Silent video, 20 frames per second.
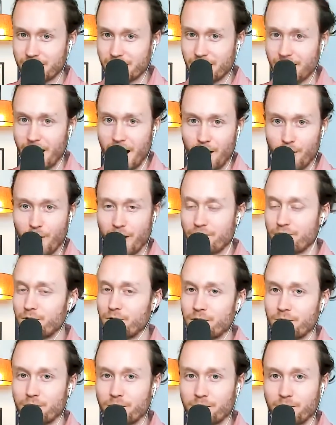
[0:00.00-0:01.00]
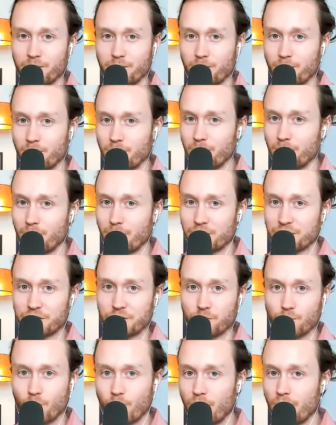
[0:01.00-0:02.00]
however much
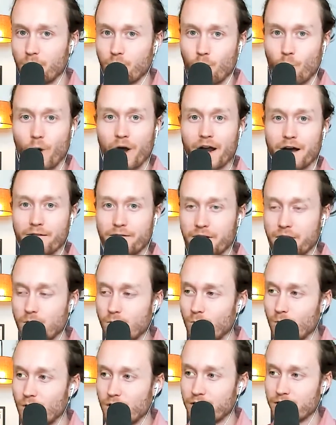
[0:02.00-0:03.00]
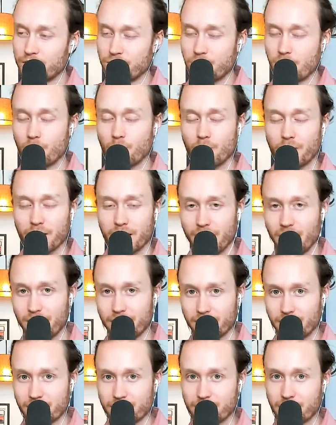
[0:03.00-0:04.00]
you want, whatever you want. You don't work
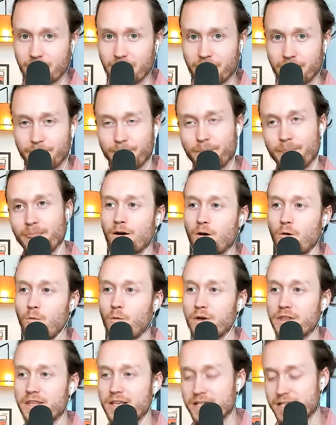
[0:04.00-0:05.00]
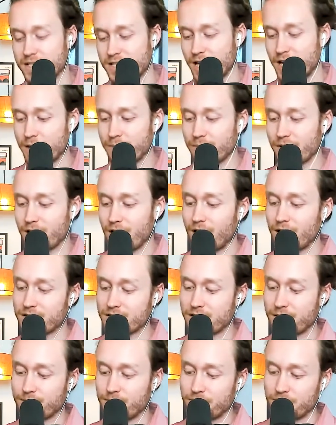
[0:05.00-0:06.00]
out that day. Would the same
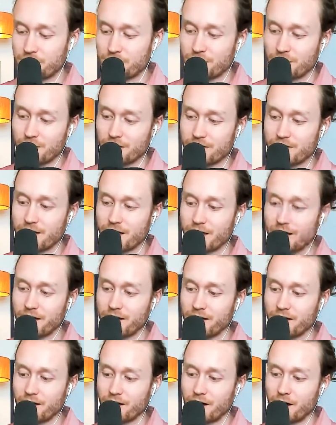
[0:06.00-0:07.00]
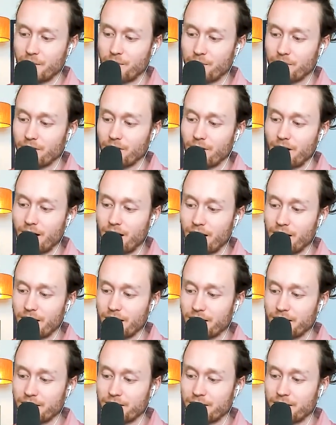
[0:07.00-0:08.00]
concept of a cheat day
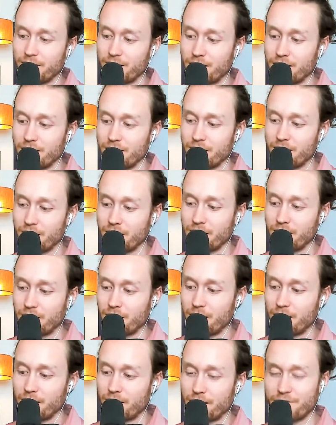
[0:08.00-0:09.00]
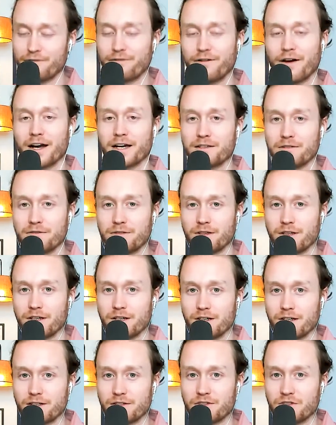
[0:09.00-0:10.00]
apply
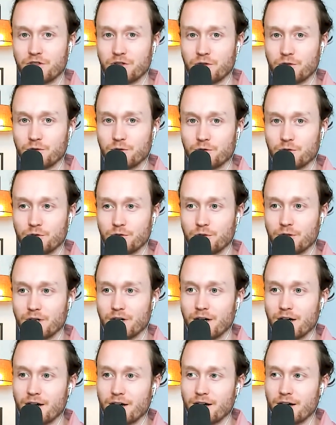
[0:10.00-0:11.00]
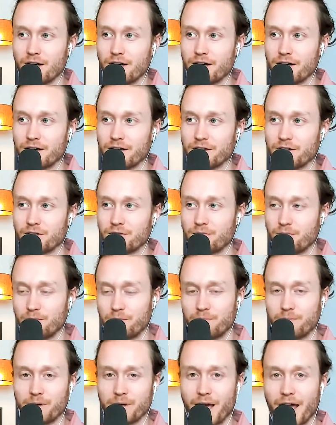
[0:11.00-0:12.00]
effectively to
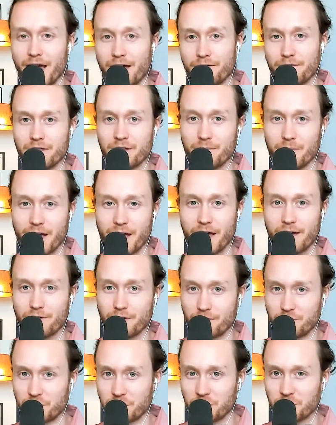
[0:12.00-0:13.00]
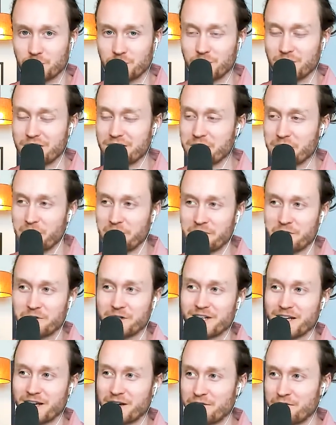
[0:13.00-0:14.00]
the behavior of children? So if you
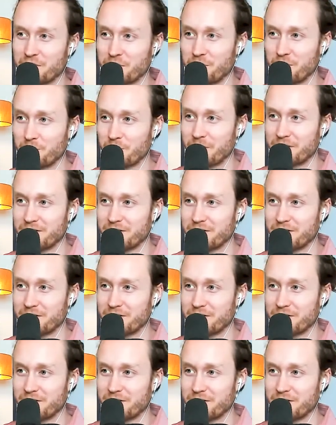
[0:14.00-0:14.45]
said if you